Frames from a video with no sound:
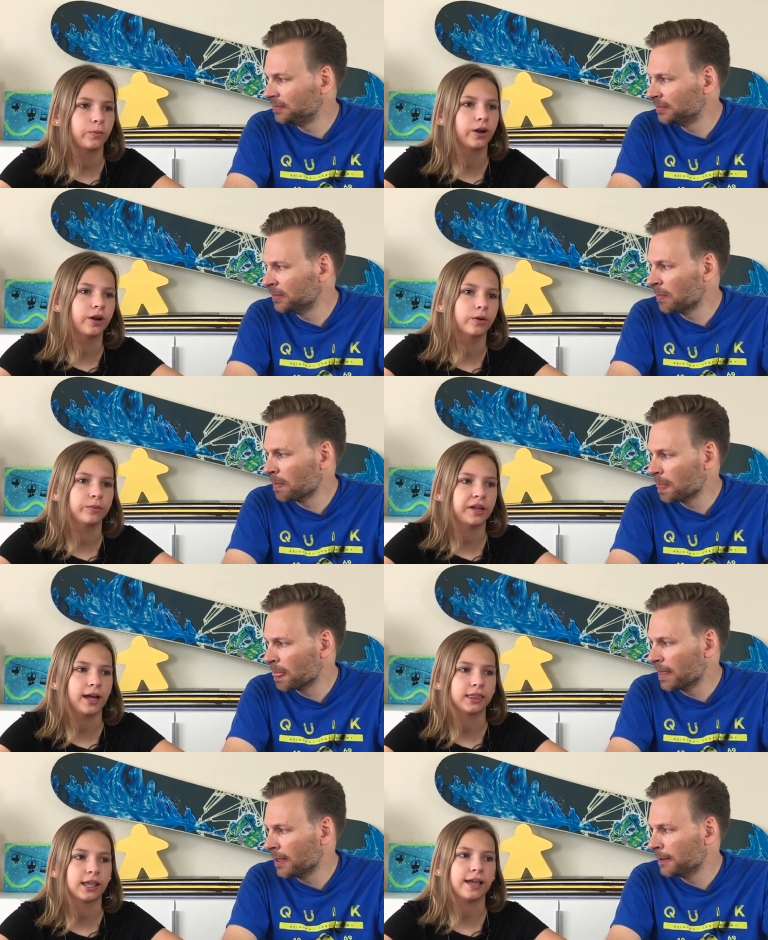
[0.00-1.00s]
Speaker 1: where we
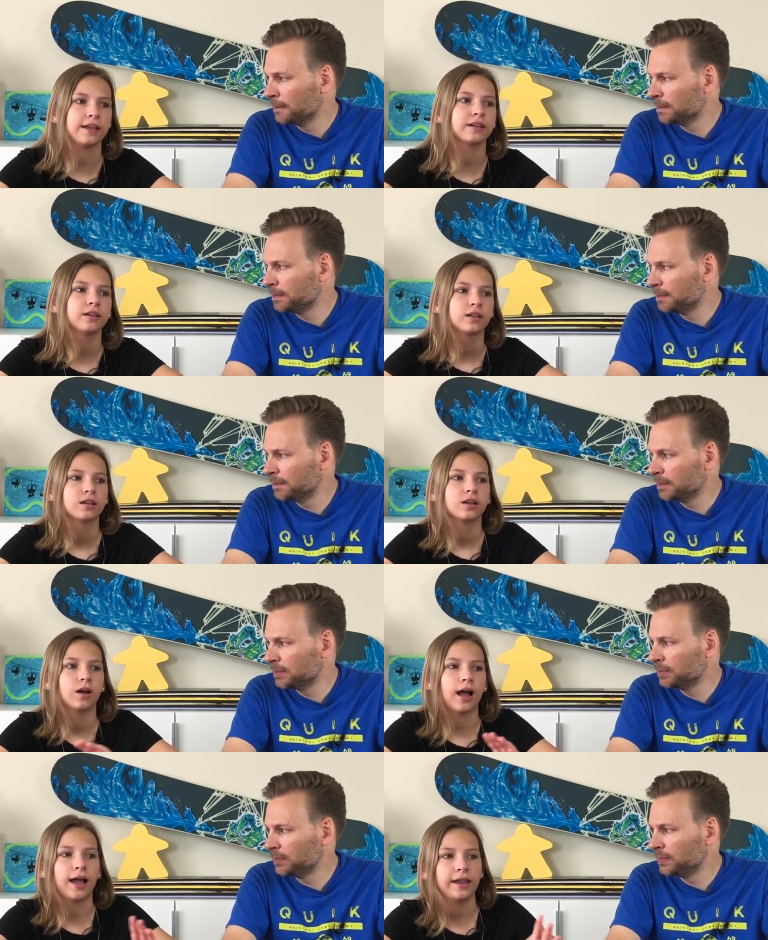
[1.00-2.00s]
had like,
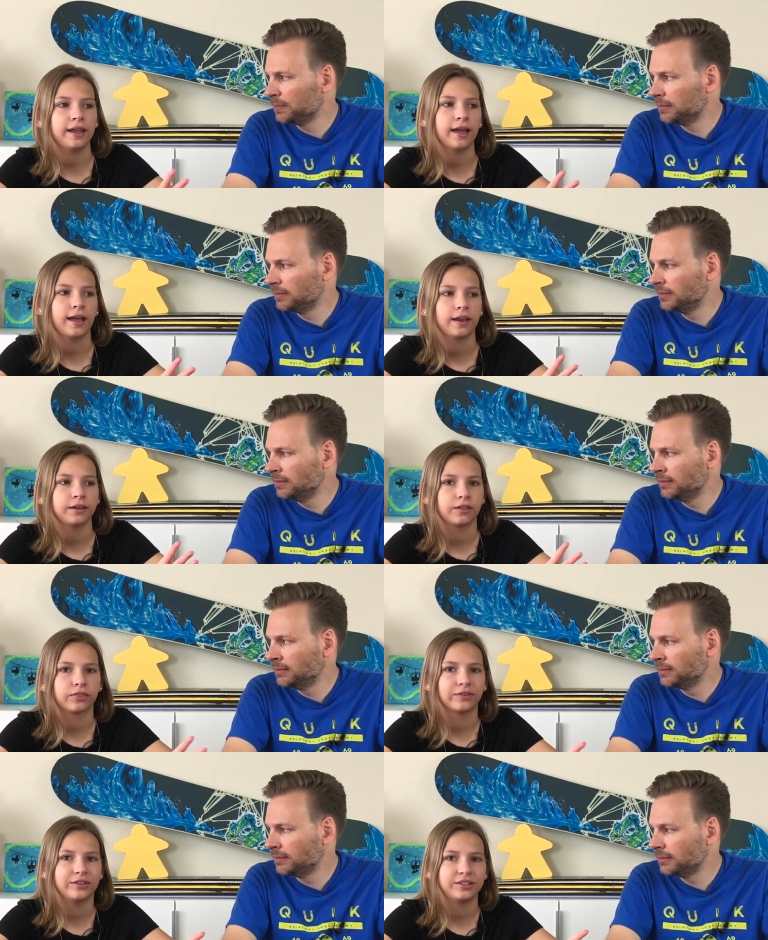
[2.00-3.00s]
I had
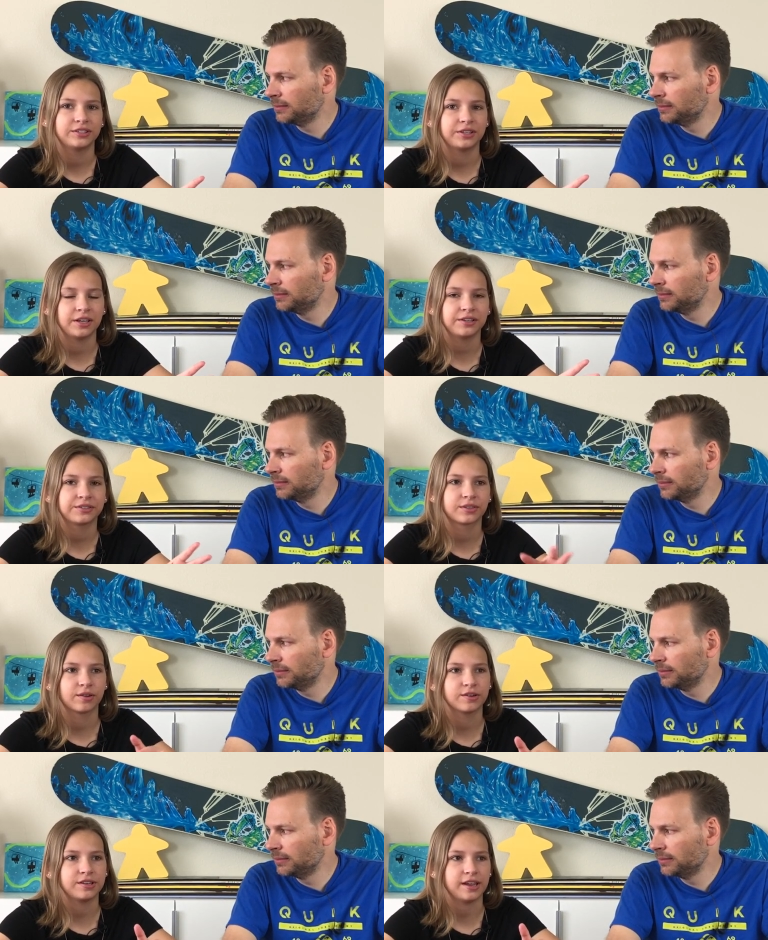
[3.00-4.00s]
36,
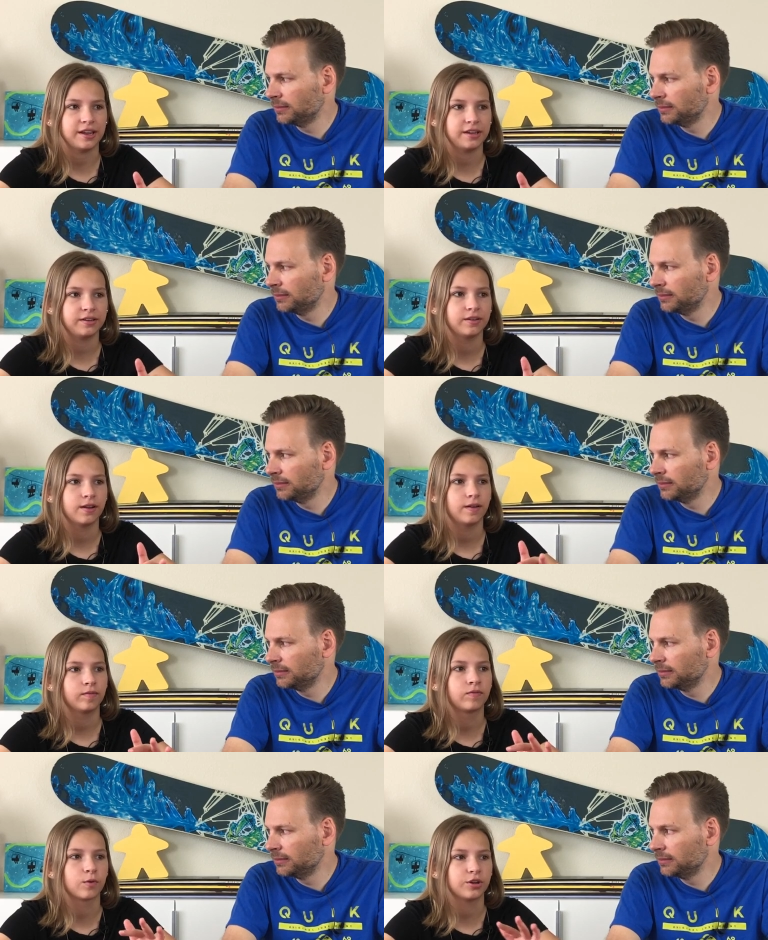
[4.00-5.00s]
38,
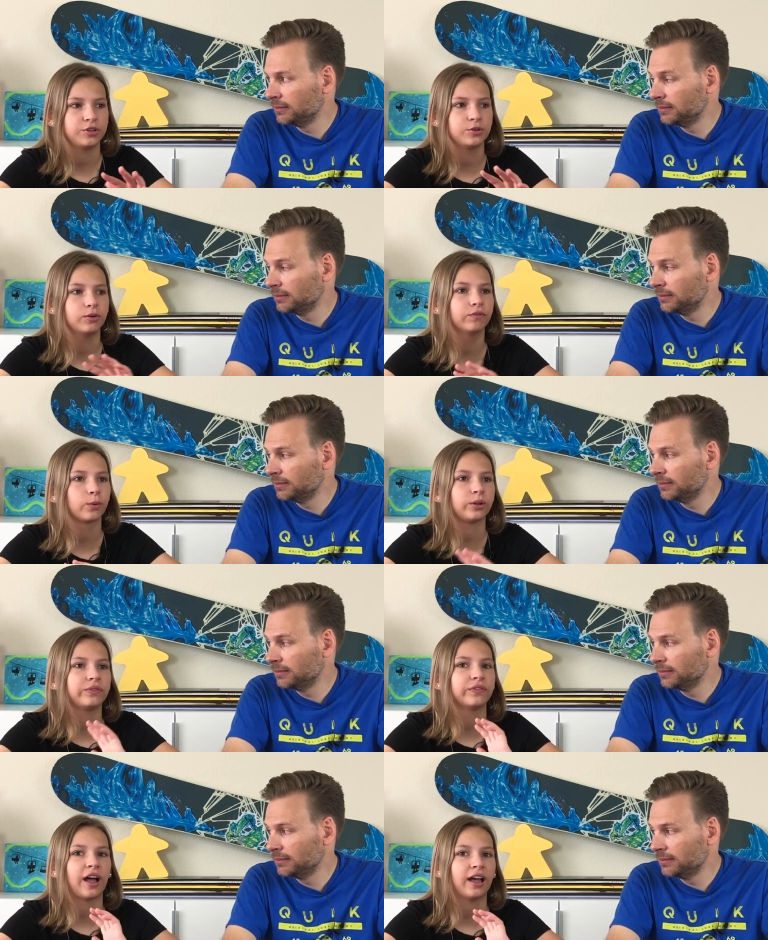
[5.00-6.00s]
42, and
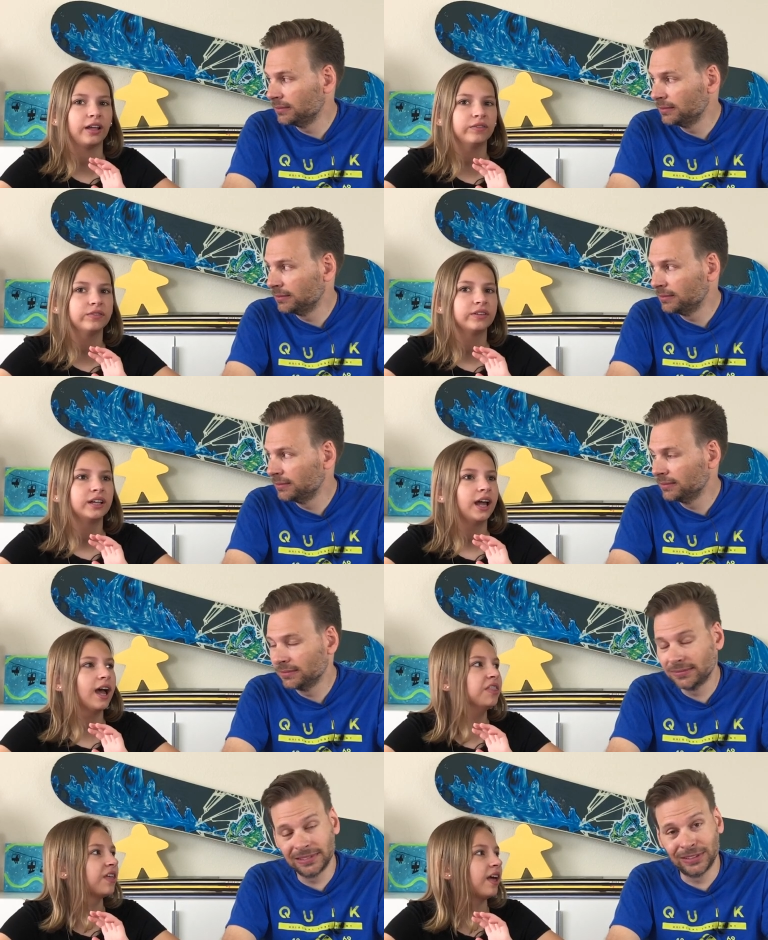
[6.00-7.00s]
45.
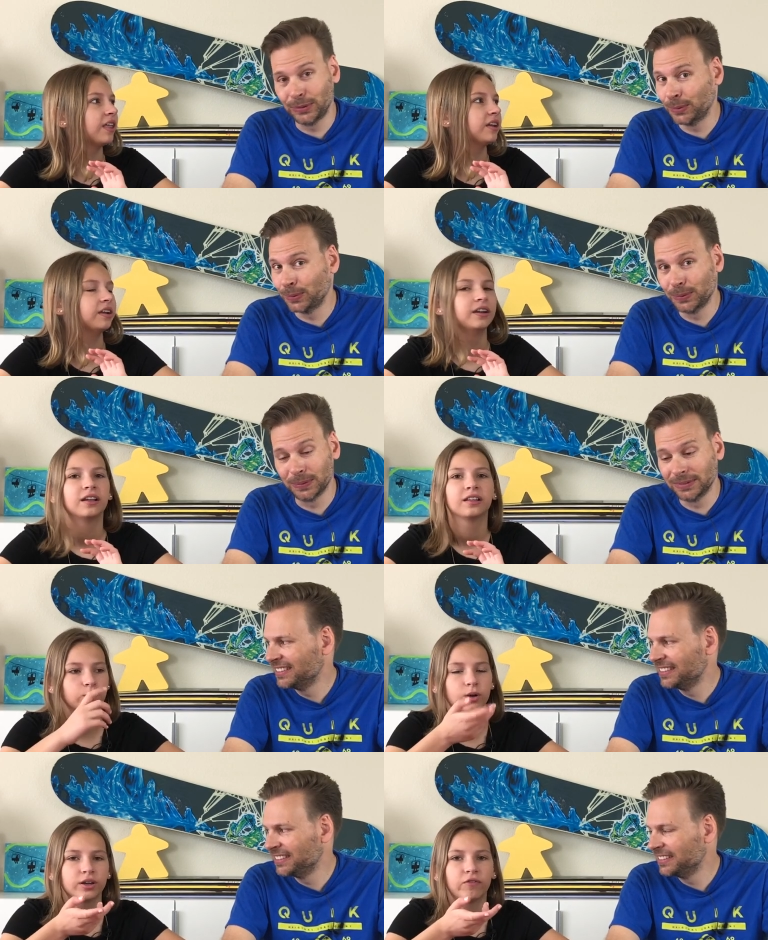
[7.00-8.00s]
And then
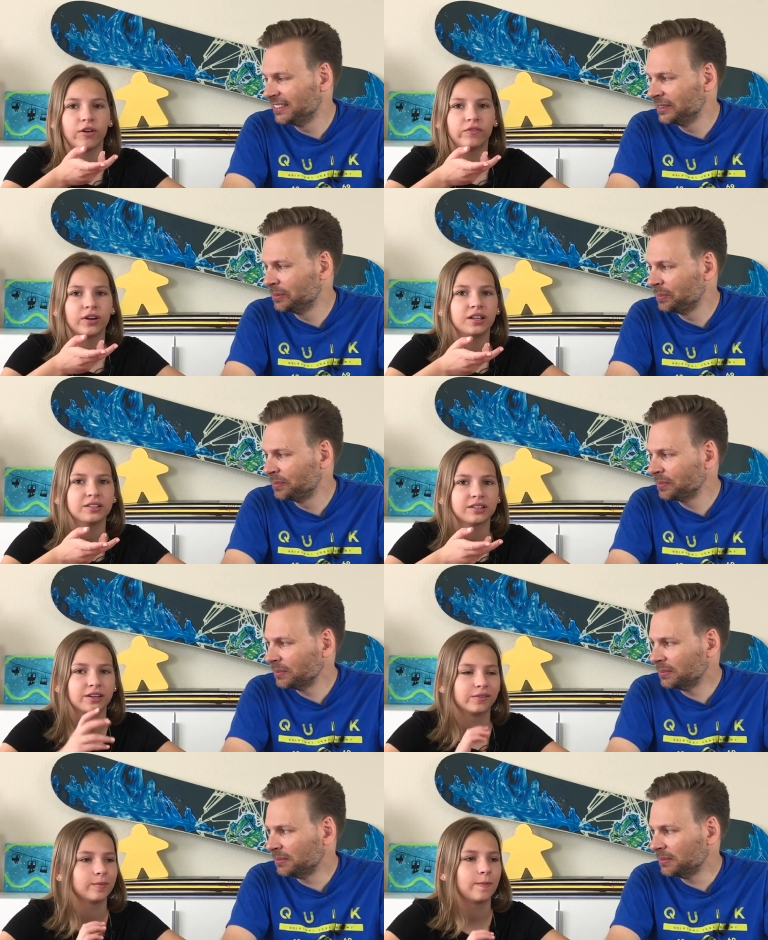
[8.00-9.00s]
one of our friends, I
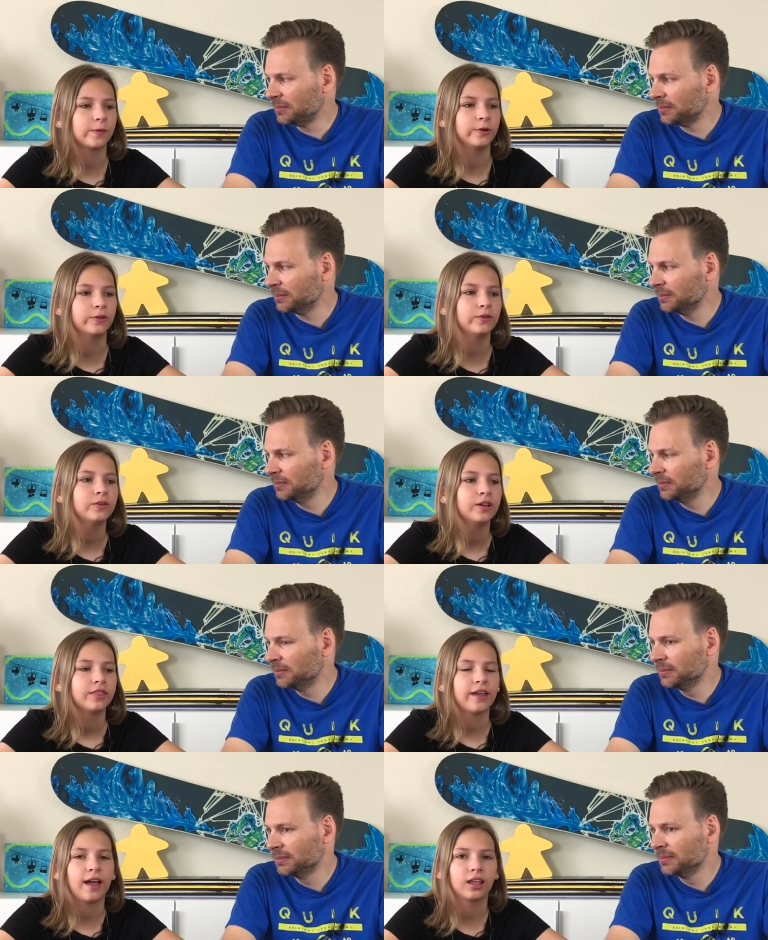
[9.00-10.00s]
don't remember who,
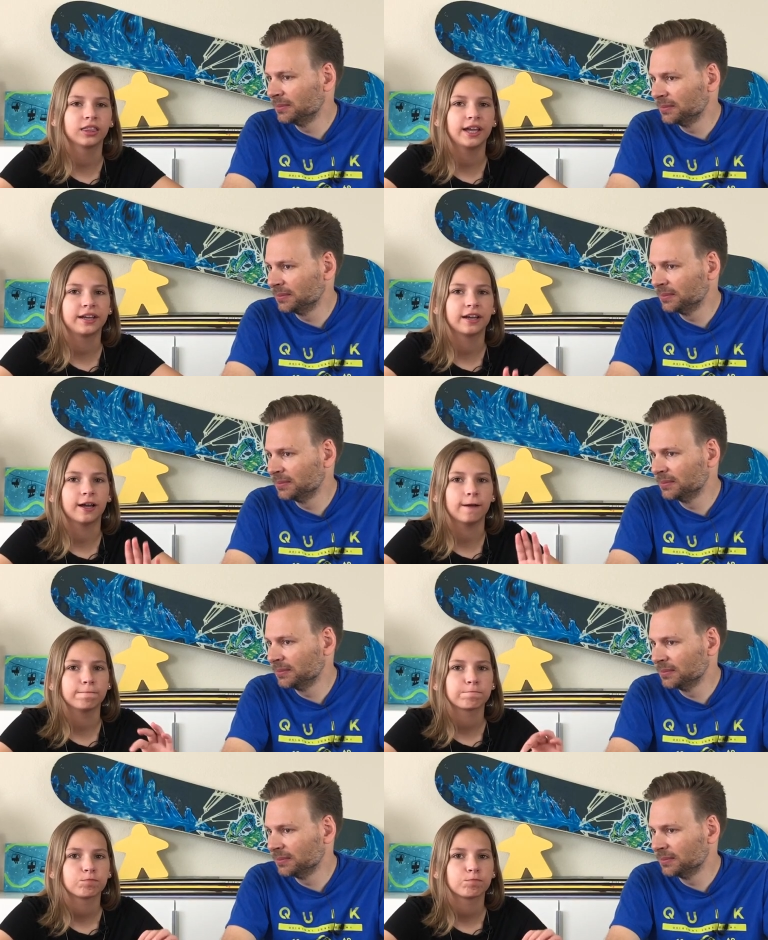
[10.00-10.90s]
they had like a